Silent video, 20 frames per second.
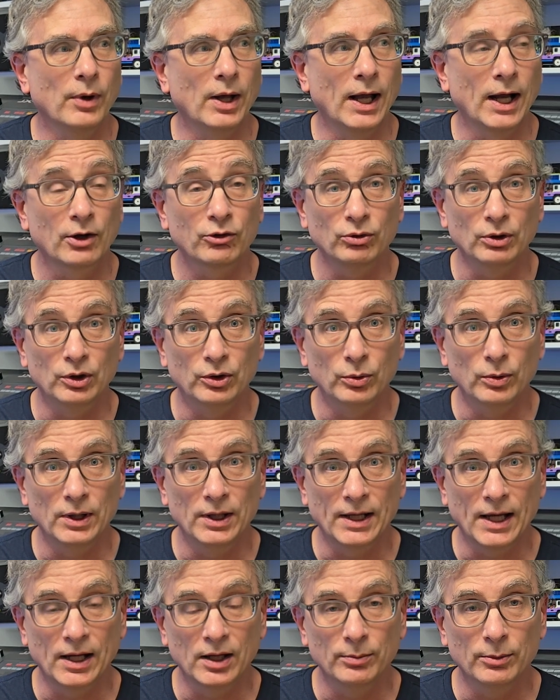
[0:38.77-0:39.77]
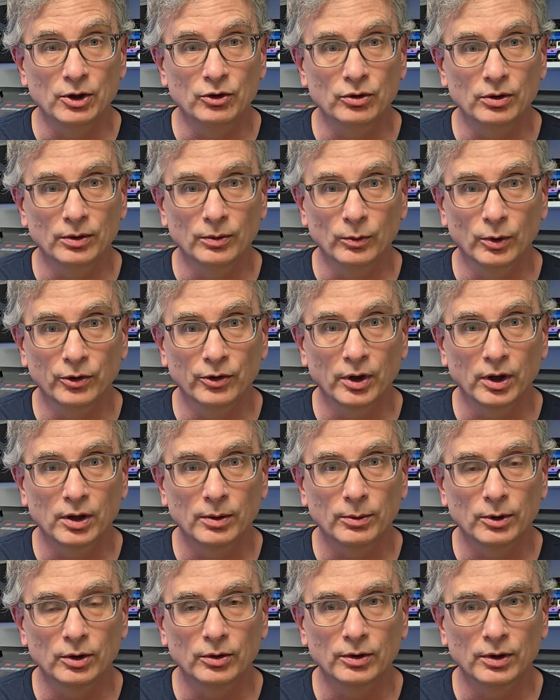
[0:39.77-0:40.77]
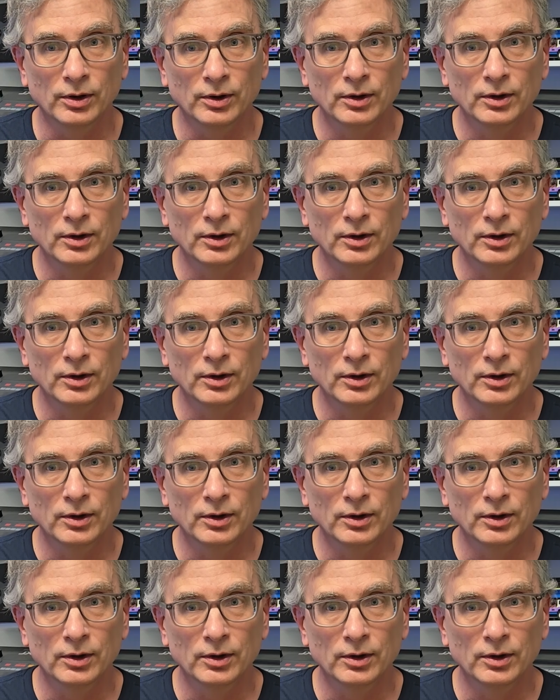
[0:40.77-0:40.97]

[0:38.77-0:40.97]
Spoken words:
actually doing the animation, we'll talk about